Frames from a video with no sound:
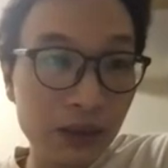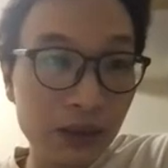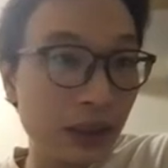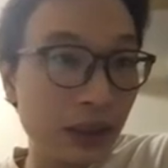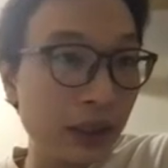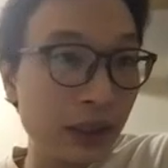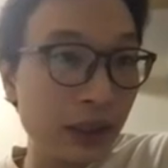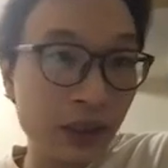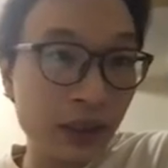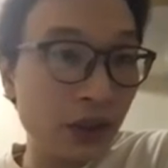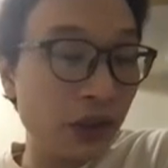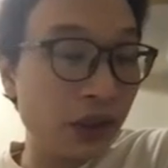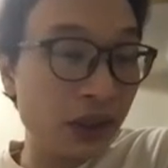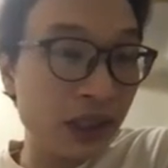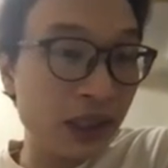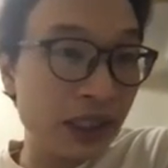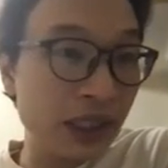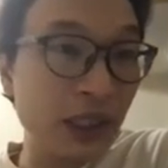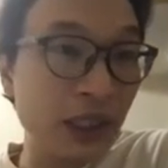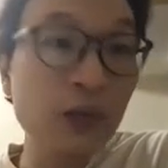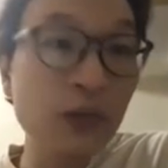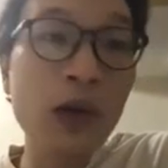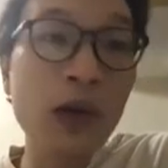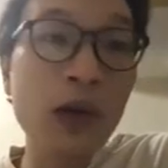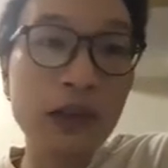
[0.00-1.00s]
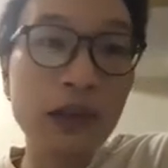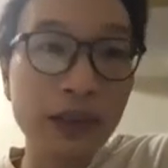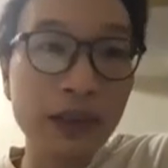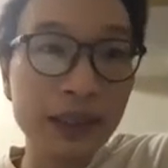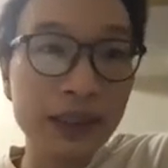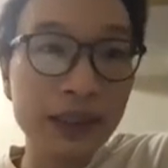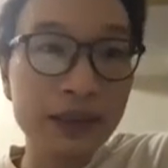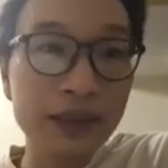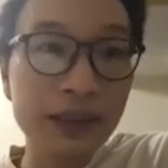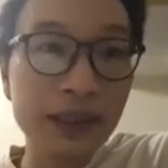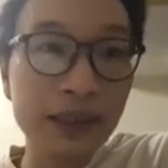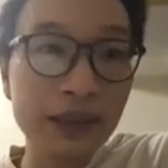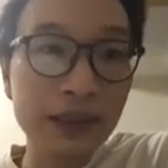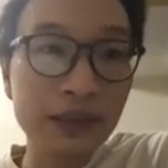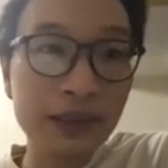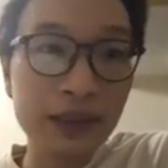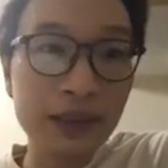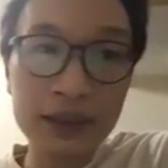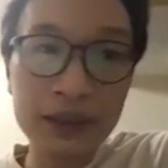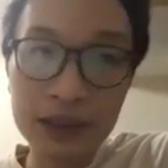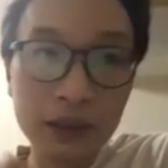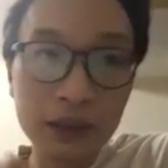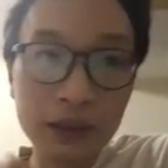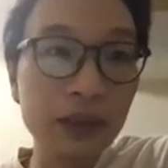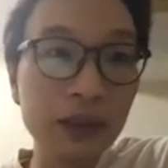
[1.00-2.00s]
it's not C1 or anything, right?
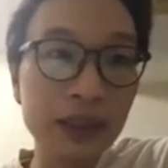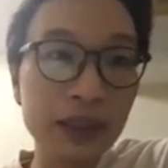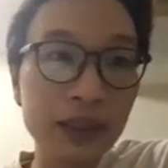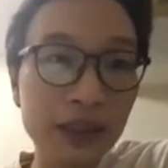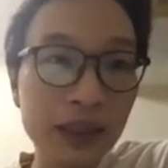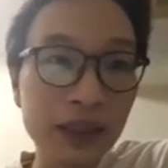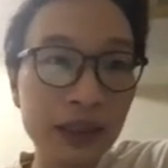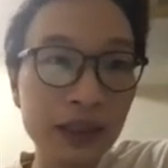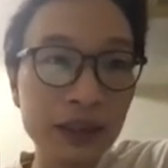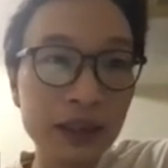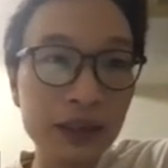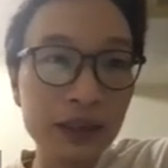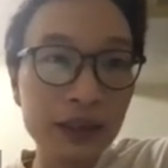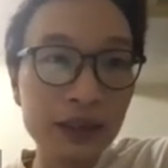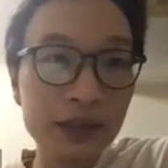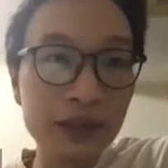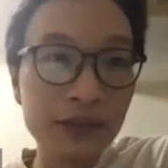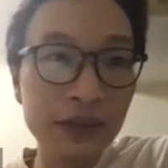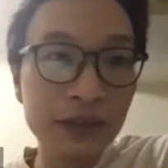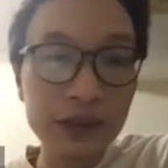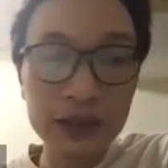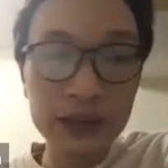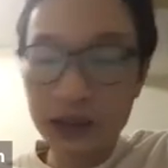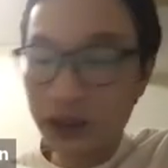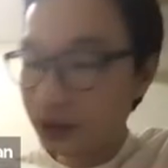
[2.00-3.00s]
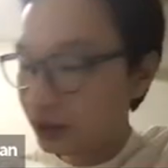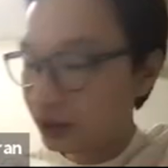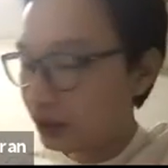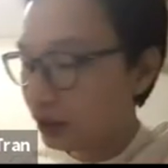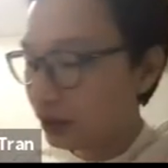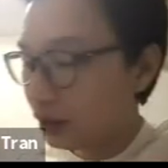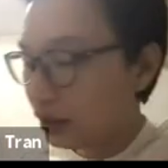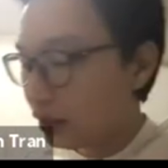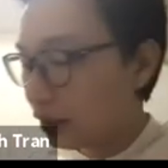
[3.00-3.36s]
It's only a continuous function.